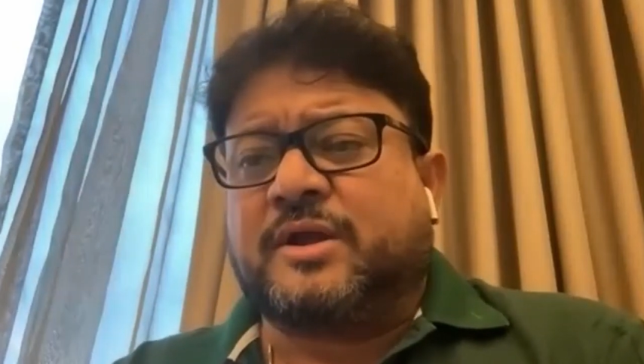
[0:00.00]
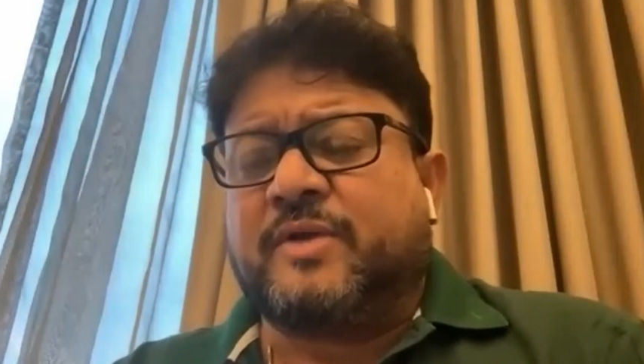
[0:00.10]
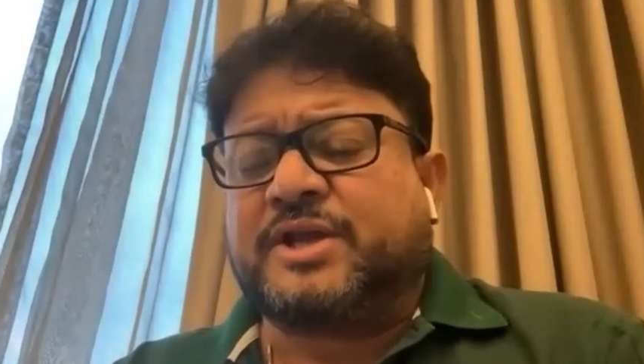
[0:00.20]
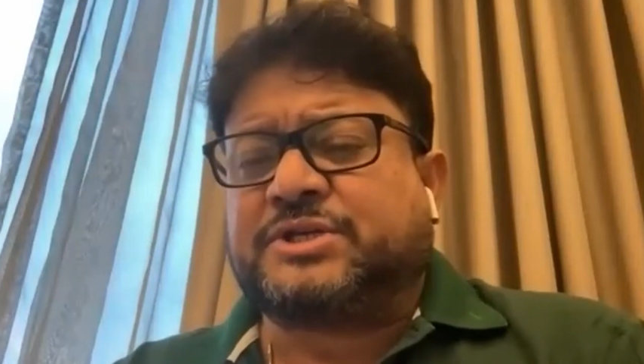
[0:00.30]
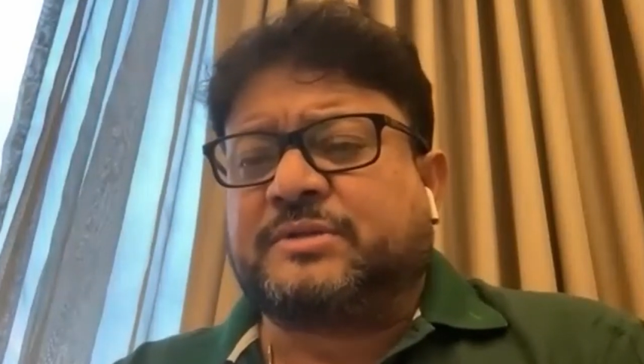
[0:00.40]

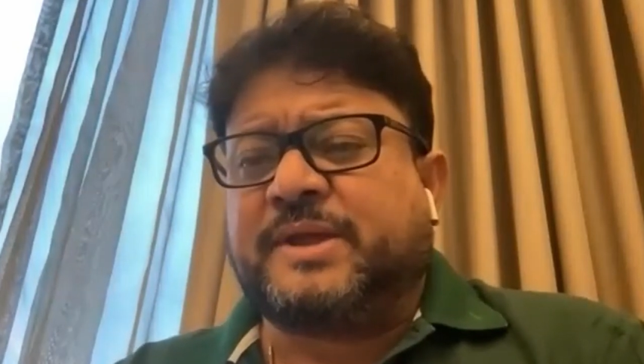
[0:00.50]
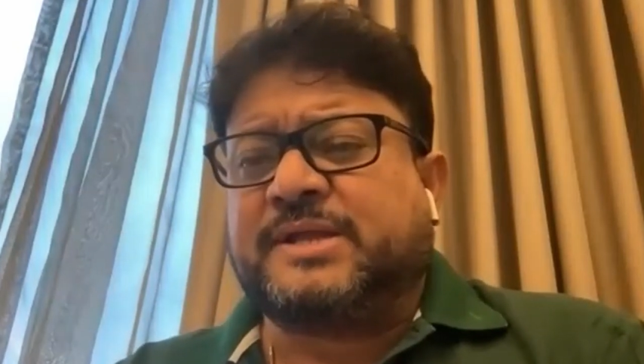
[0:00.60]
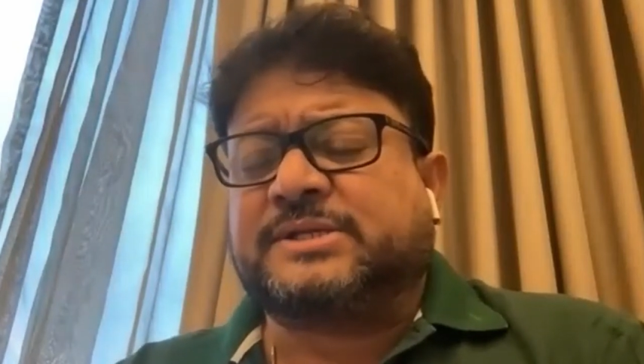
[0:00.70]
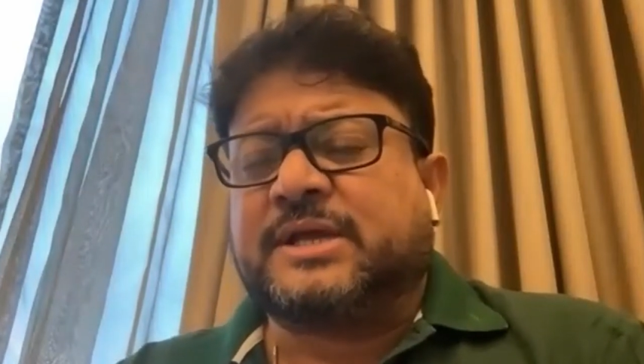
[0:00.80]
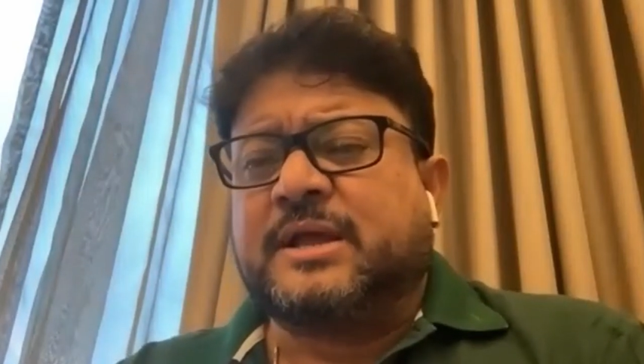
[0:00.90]
Aggression
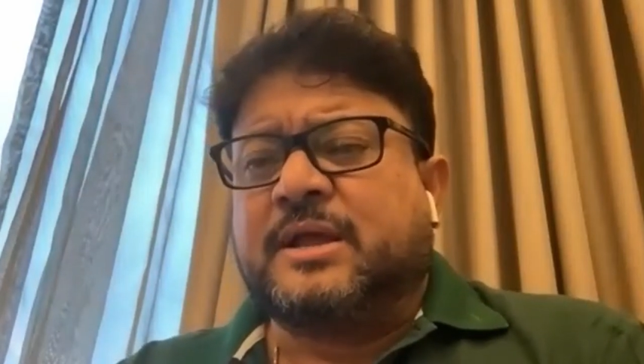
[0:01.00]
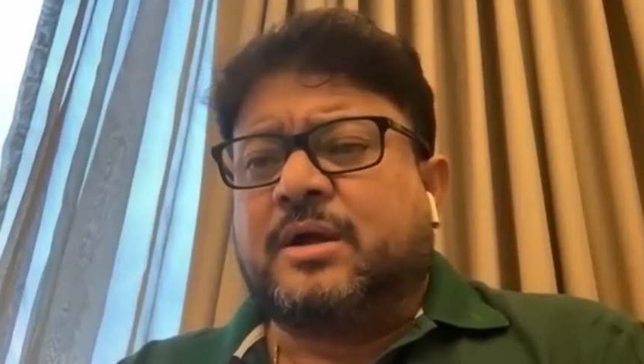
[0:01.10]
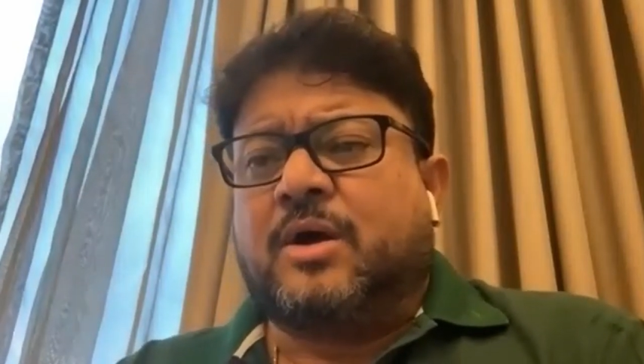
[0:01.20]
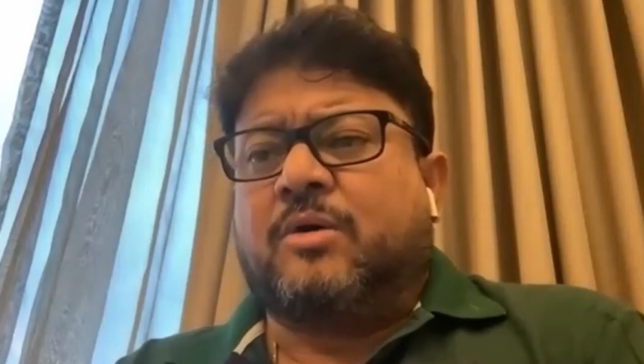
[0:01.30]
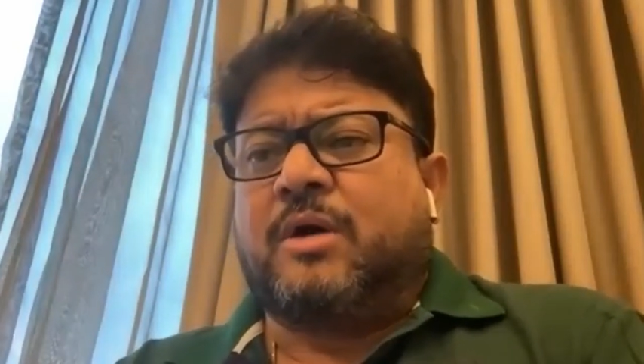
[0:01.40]
means,
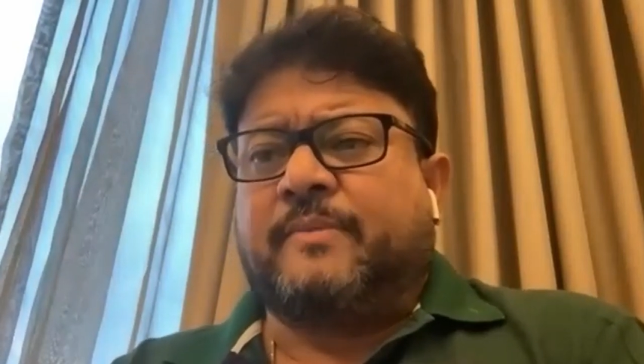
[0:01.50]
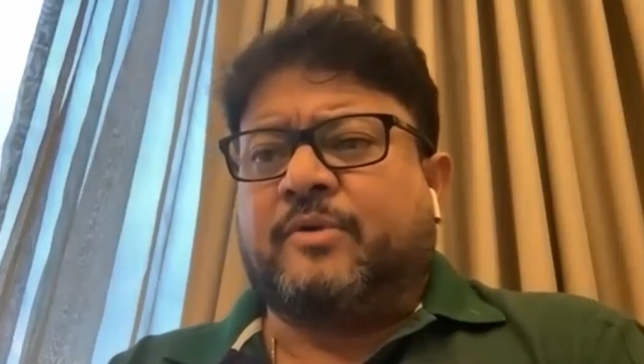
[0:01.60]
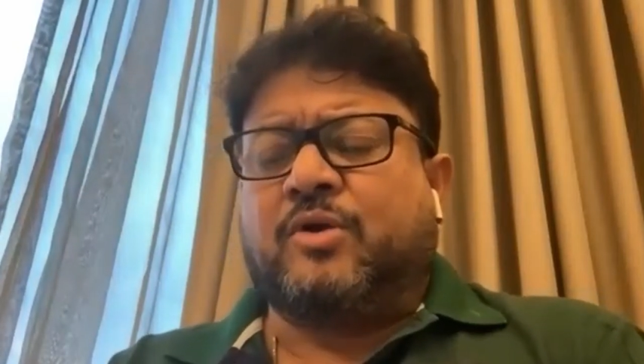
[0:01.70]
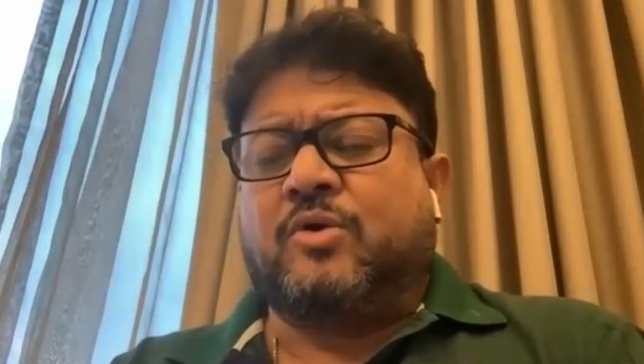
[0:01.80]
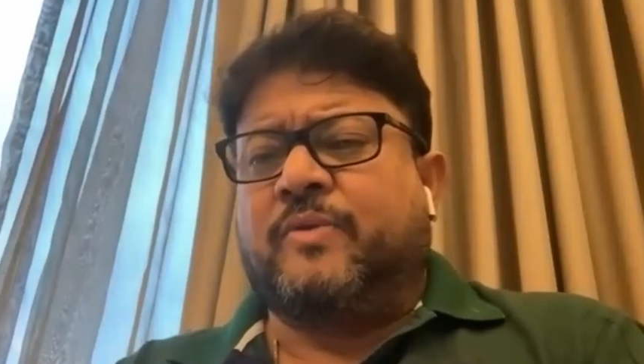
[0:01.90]
oh, I'm
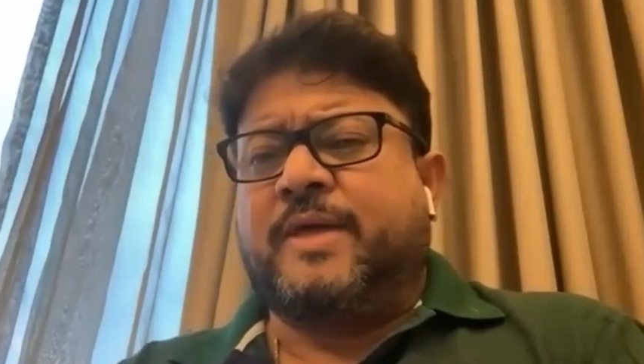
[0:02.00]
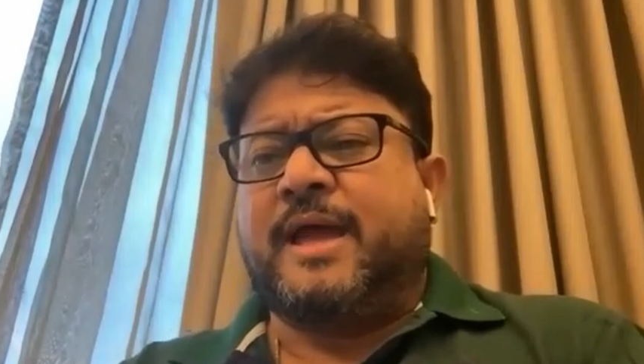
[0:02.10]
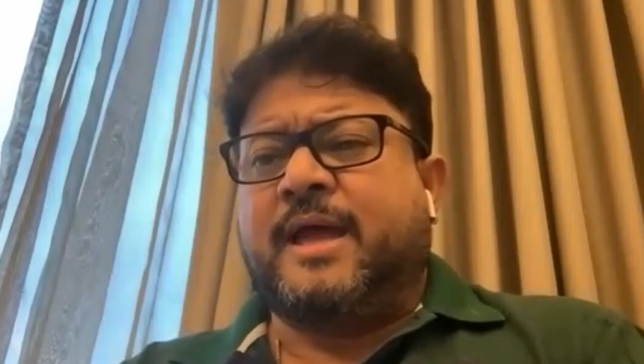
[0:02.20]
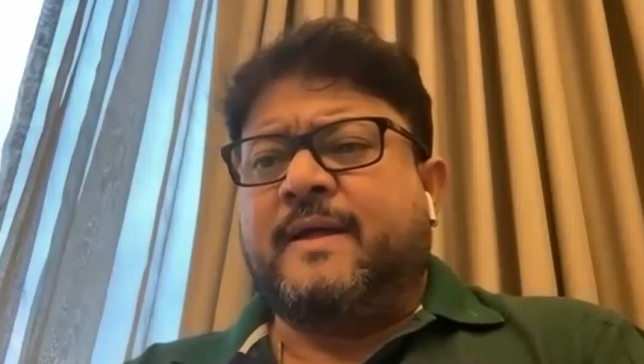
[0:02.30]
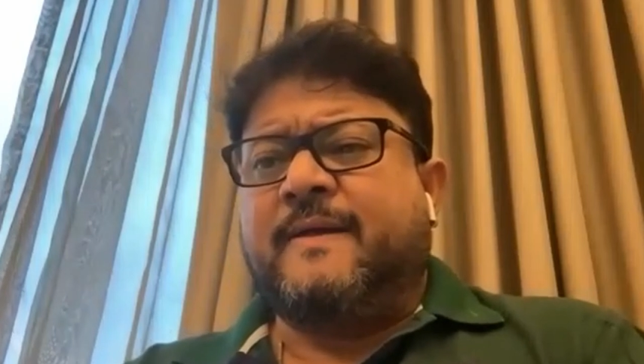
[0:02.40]
going to go
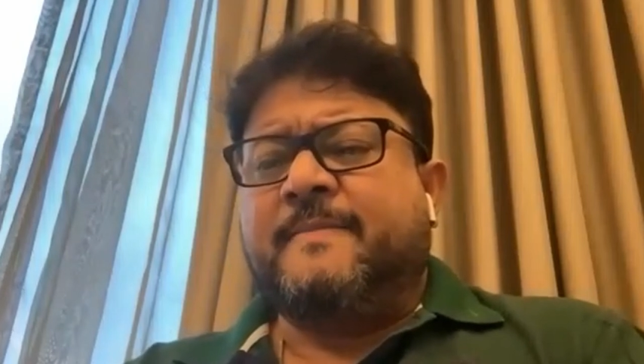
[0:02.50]
there